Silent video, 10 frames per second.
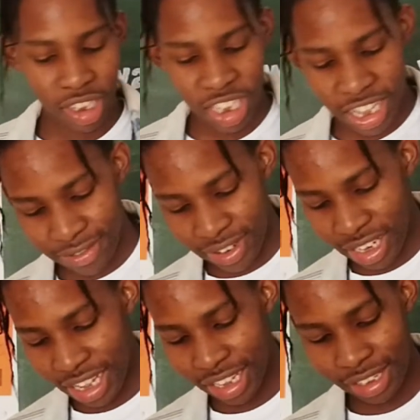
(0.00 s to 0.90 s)
if it
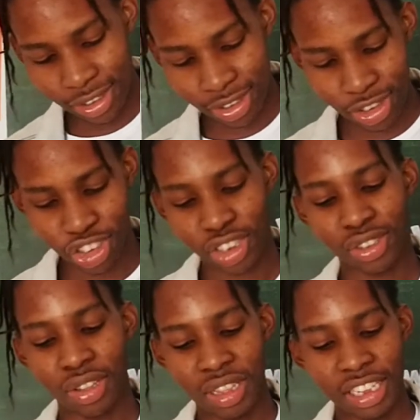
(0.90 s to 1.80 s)
is just
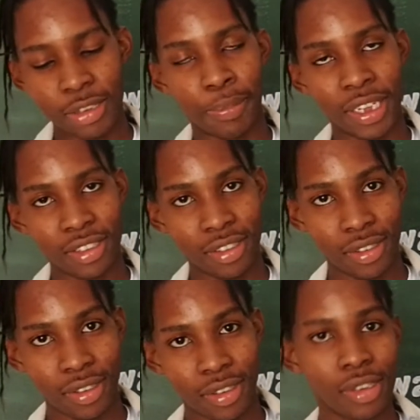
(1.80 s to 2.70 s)
on these
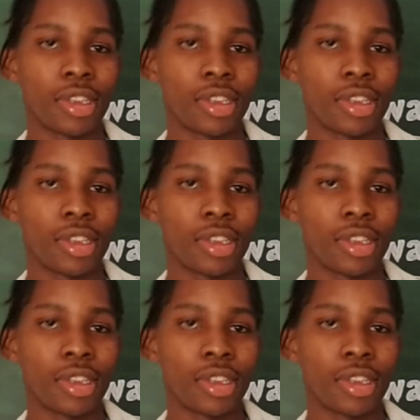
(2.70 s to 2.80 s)
buttons.